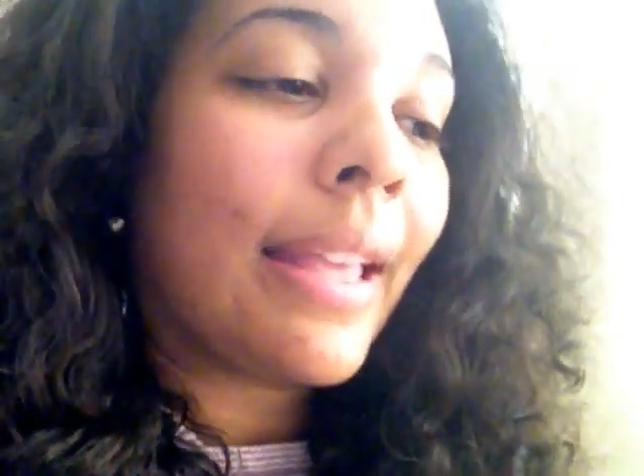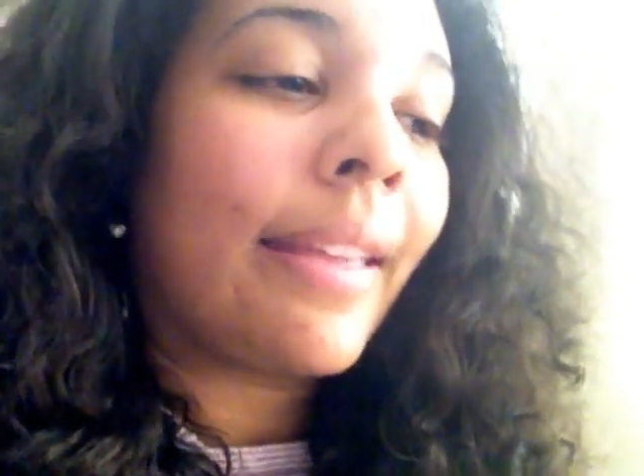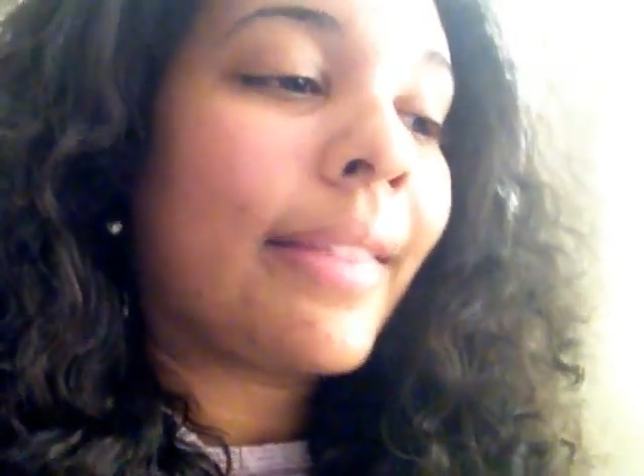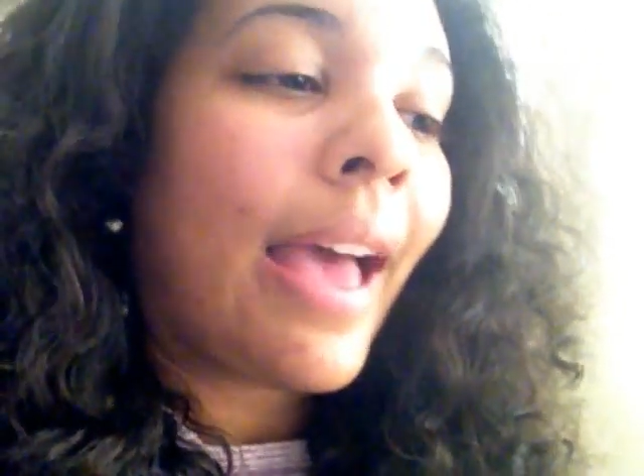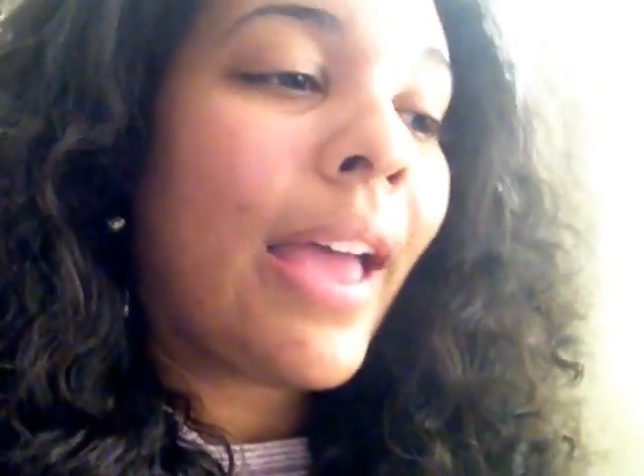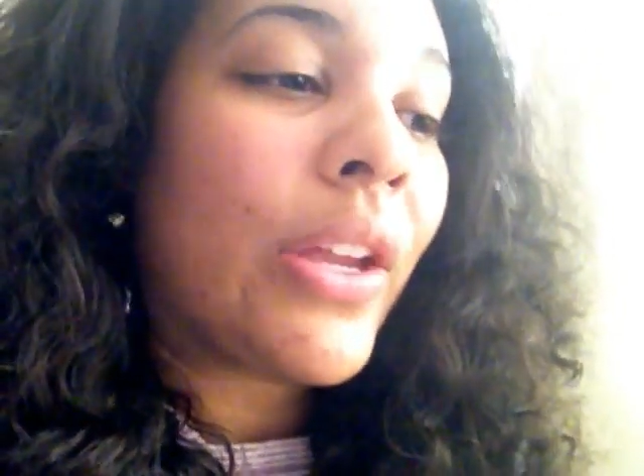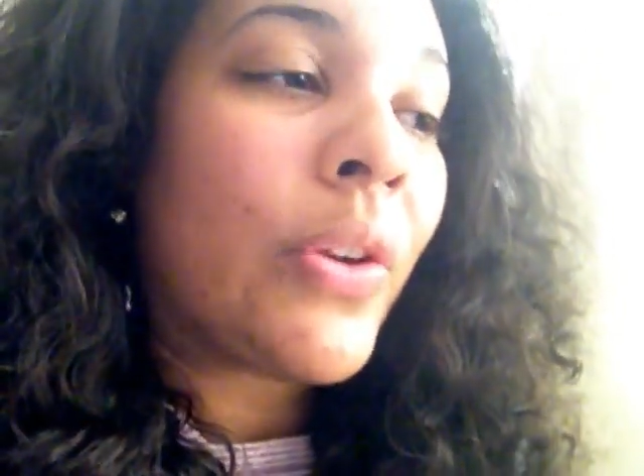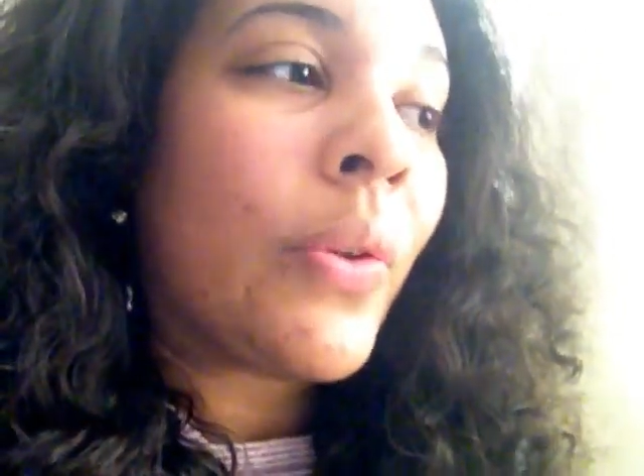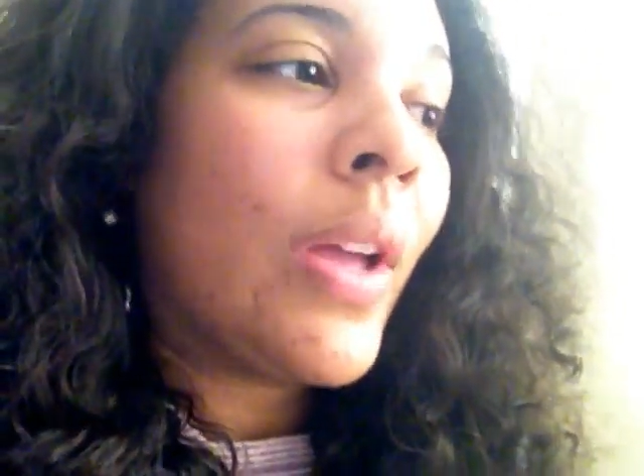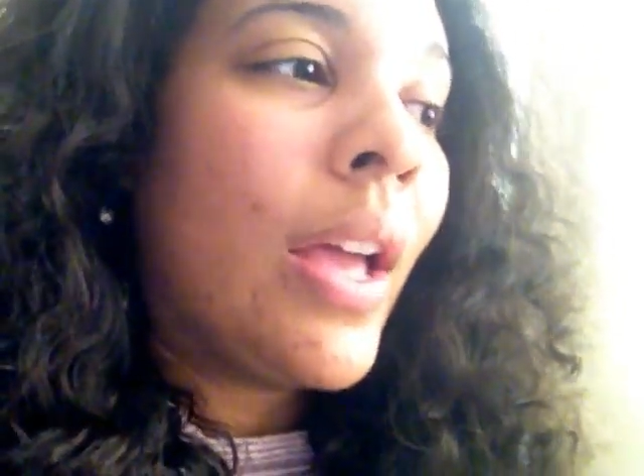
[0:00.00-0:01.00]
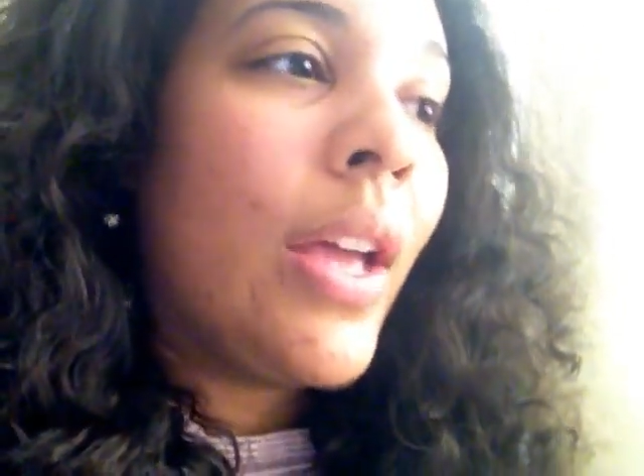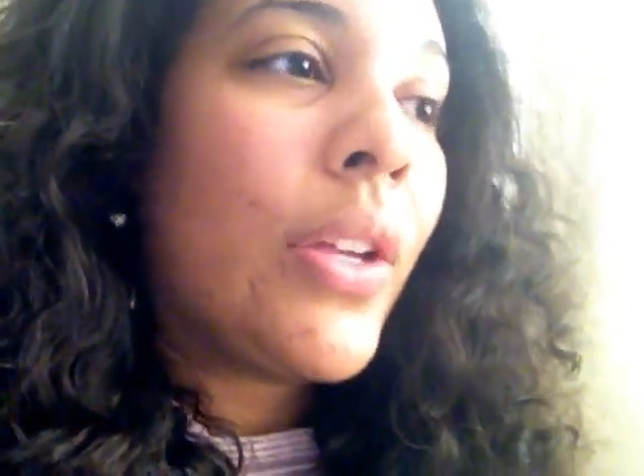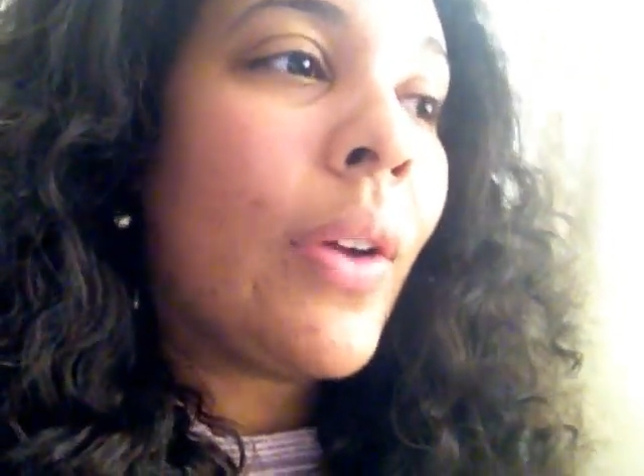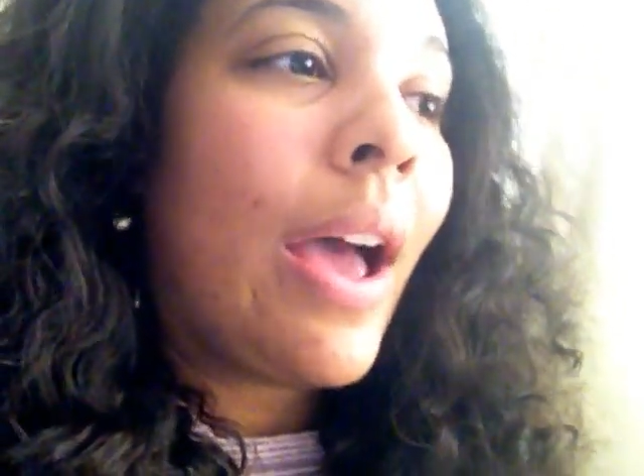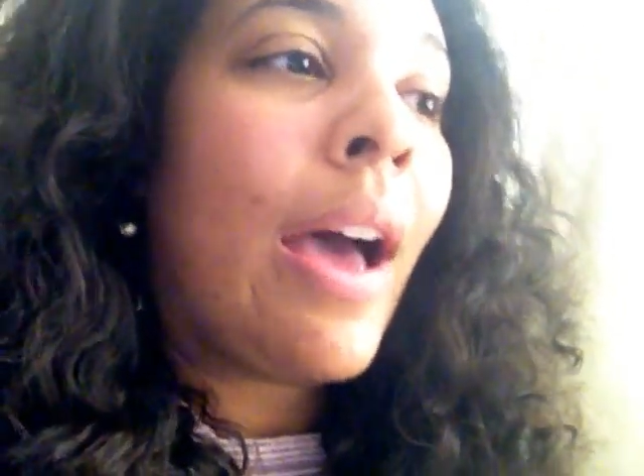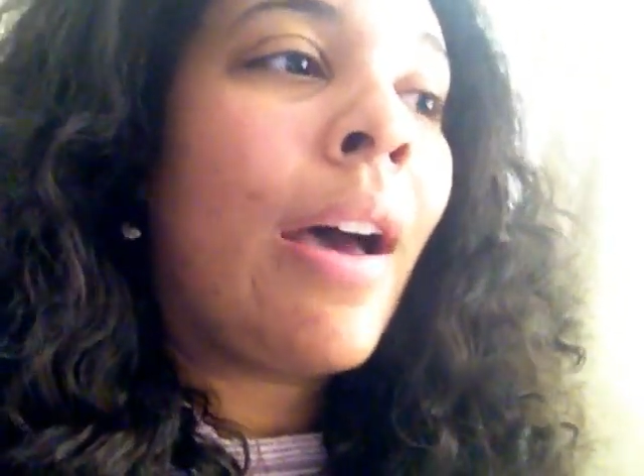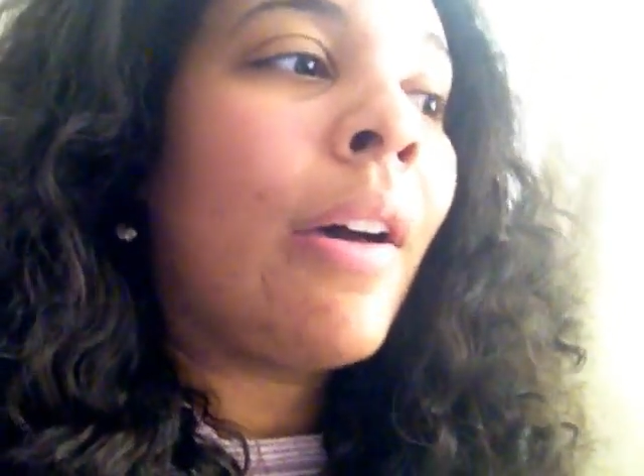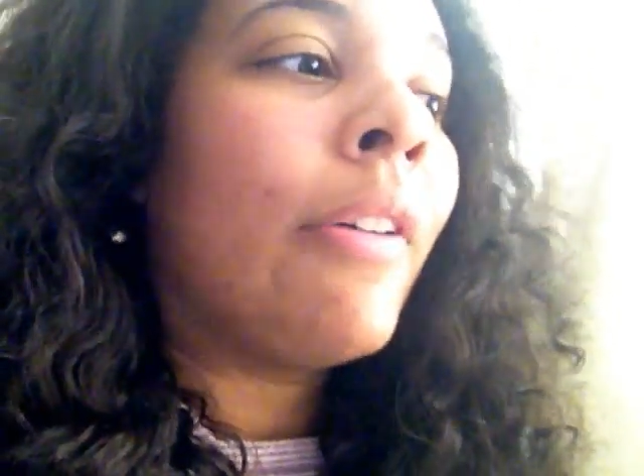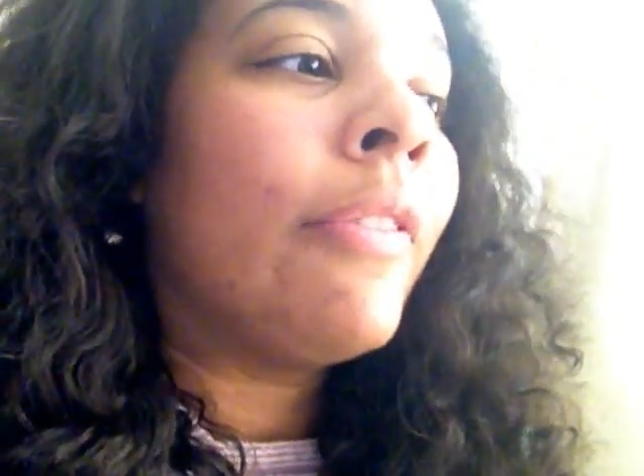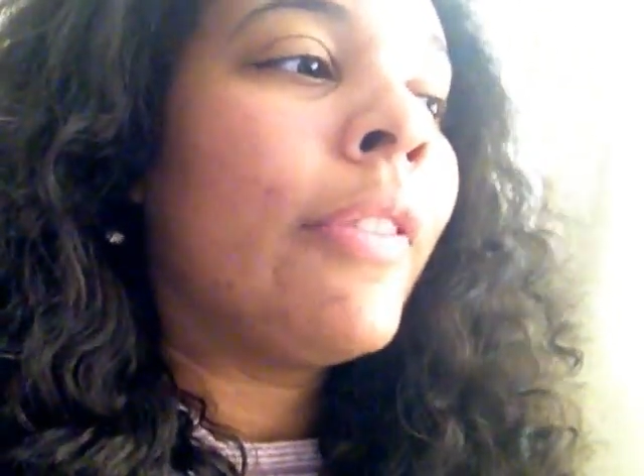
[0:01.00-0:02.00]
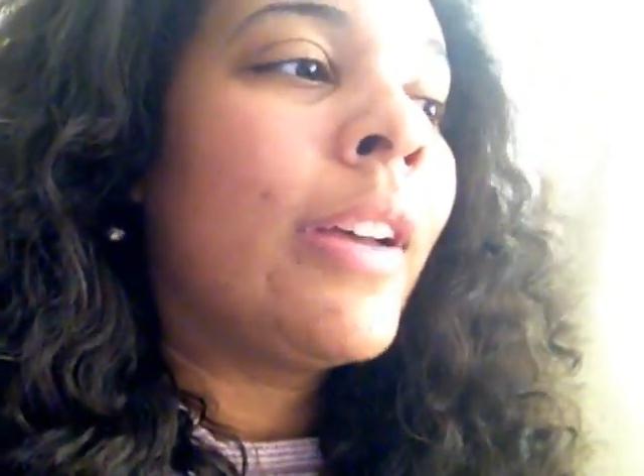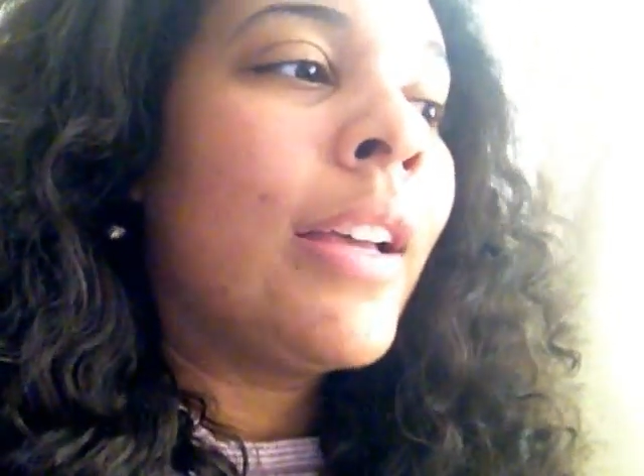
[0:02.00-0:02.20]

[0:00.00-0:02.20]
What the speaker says: like that, you have